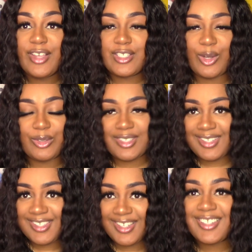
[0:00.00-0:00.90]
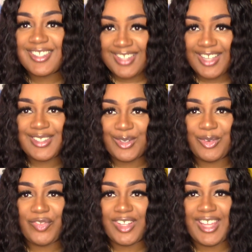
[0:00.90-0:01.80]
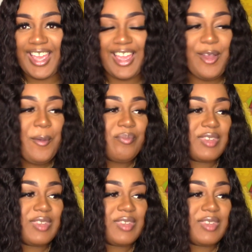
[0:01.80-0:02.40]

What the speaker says: So just stay tuned for that.